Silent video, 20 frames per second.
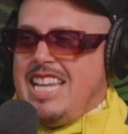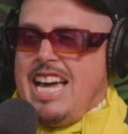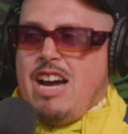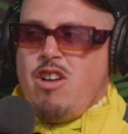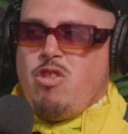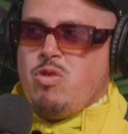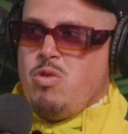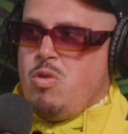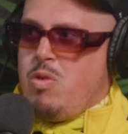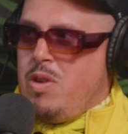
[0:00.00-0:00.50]

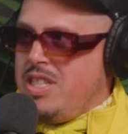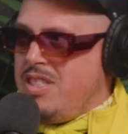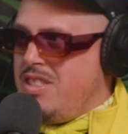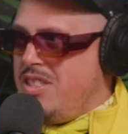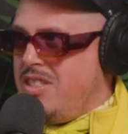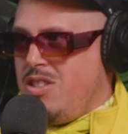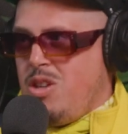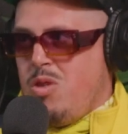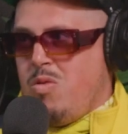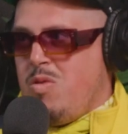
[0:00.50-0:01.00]
Loud
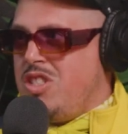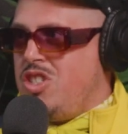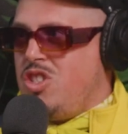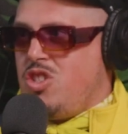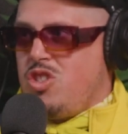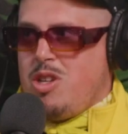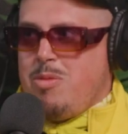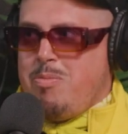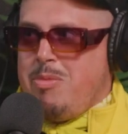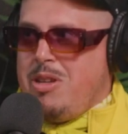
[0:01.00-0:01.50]
noises, no one's
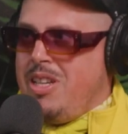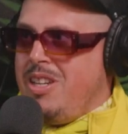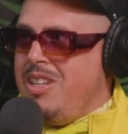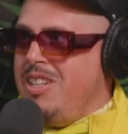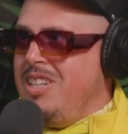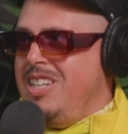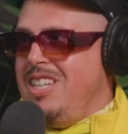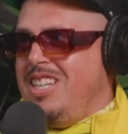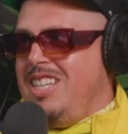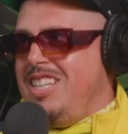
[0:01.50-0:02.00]
tripping.
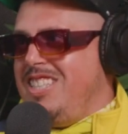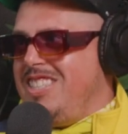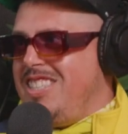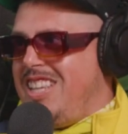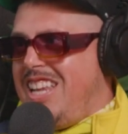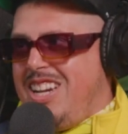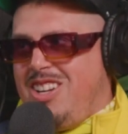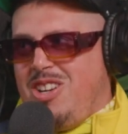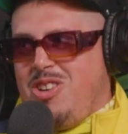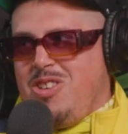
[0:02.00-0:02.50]
It's
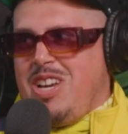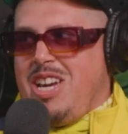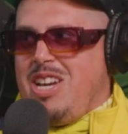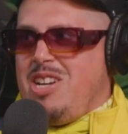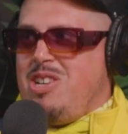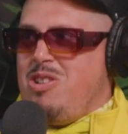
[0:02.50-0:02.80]
like, okay,